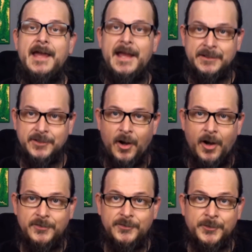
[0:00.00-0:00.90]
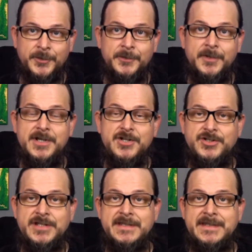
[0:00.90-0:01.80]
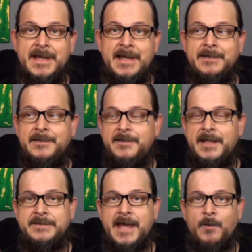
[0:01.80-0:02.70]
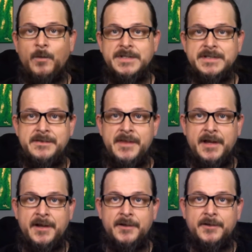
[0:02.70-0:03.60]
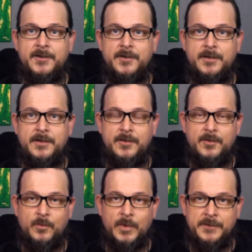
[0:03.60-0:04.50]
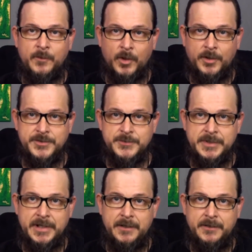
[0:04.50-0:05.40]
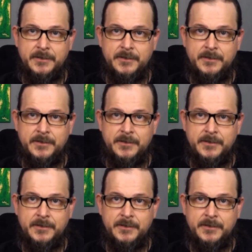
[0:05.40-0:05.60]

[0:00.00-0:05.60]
and gone through, she said that wasn't there when the workers were there.